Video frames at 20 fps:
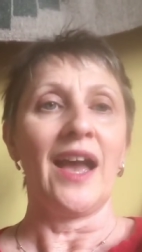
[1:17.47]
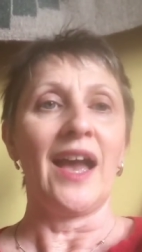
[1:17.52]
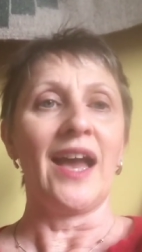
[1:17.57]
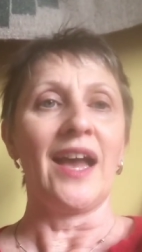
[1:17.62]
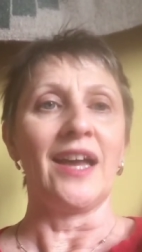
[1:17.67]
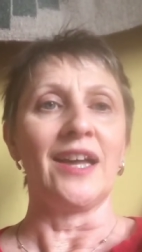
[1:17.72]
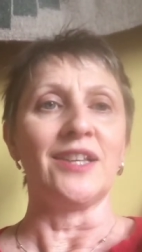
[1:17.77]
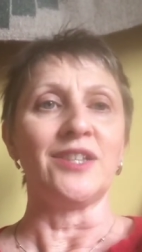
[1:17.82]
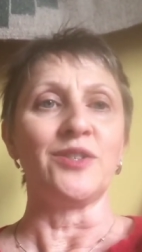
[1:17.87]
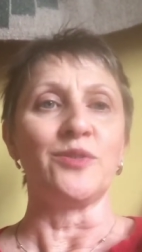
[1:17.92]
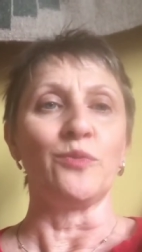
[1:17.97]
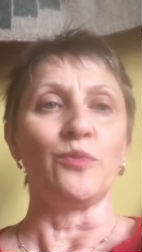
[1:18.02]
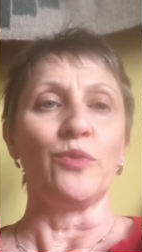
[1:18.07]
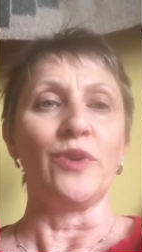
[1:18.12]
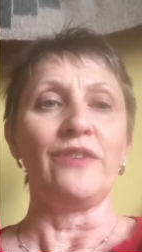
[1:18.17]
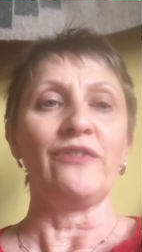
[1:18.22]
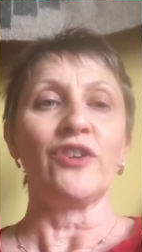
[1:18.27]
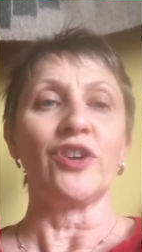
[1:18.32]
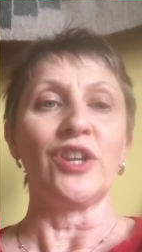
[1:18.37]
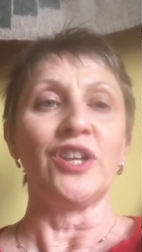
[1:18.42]
And
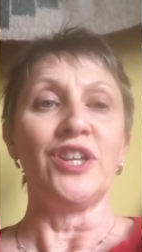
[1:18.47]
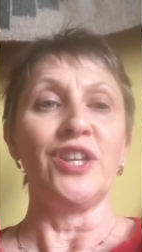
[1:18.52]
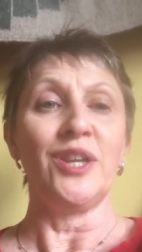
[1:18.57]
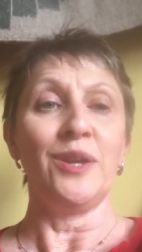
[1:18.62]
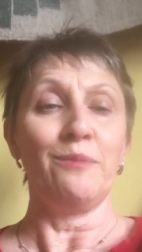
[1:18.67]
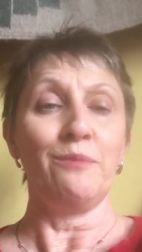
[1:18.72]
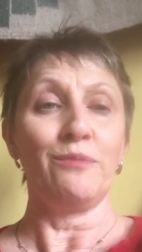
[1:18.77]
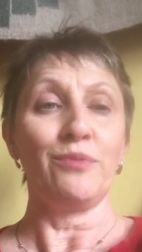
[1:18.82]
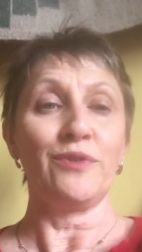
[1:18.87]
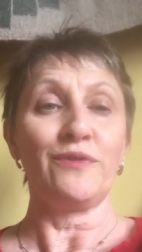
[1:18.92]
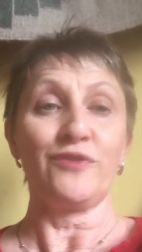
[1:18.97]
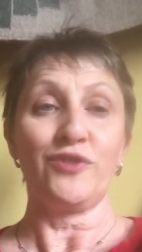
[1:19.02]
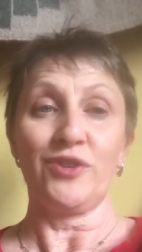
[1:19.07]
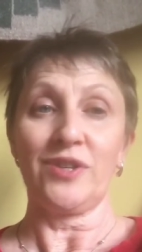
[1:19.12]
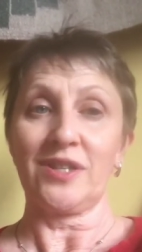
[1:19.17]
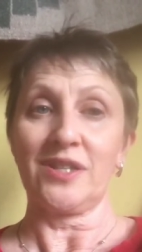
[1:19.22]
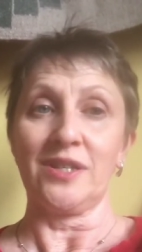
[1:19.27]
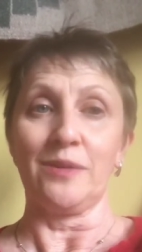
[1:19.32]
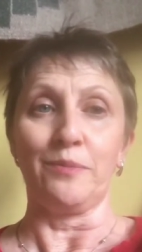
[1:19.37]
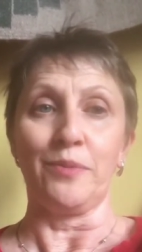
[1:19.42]
we've got a number of
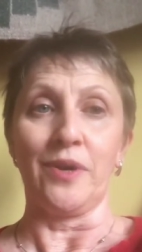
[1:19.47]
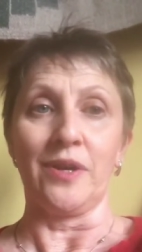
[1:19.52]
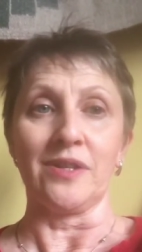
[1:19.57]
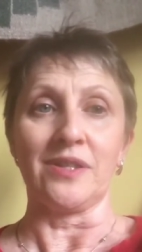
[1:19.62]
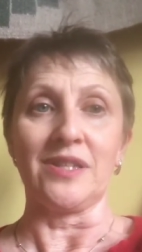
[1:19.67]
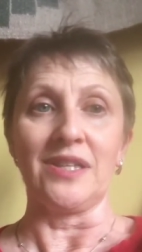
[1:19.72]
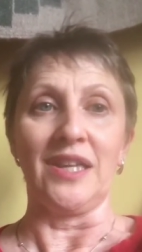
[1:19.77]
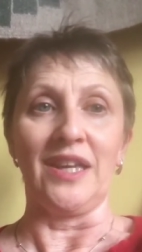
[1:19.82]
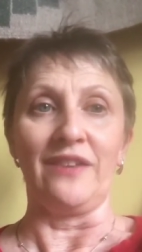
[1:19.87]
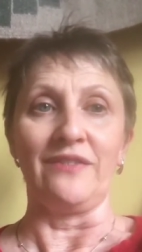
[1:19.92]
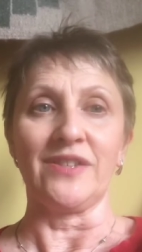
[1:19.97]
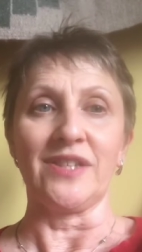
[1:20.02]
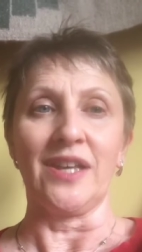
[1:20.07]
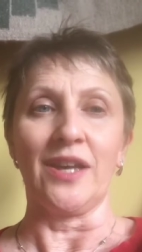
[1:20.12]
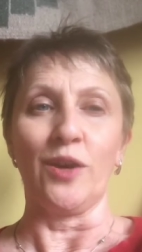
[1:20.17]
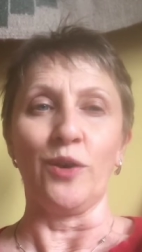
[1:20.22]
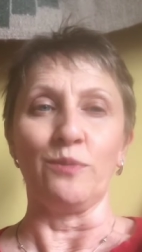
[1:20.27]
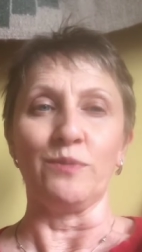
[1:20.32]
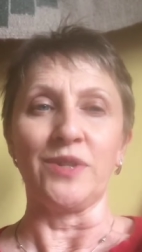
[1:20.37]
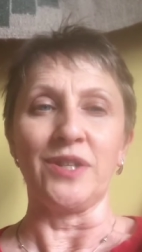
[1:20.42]
tricks up our sleeve to
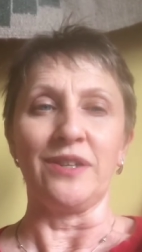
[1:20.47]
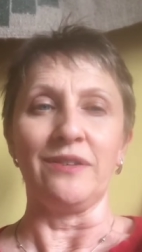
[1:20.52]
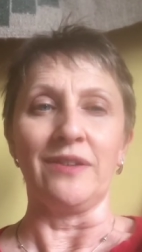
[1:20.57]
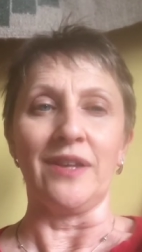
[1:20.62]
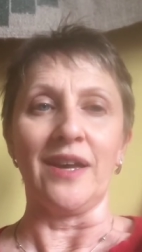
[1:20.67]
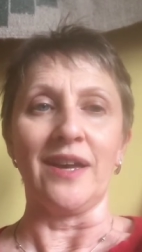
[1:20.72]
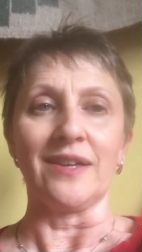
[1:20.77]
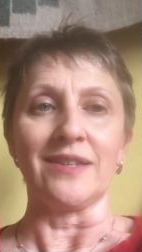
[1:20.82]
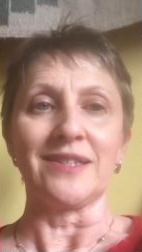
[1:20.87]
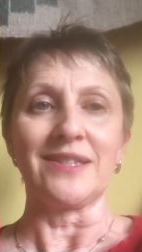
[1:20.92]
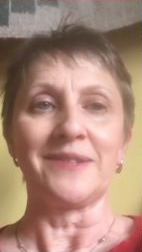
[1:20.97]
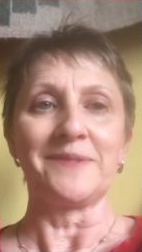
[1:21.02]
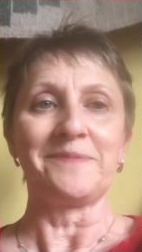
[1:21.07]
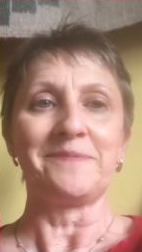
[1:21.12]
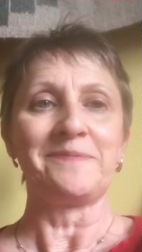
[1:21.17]
help do that.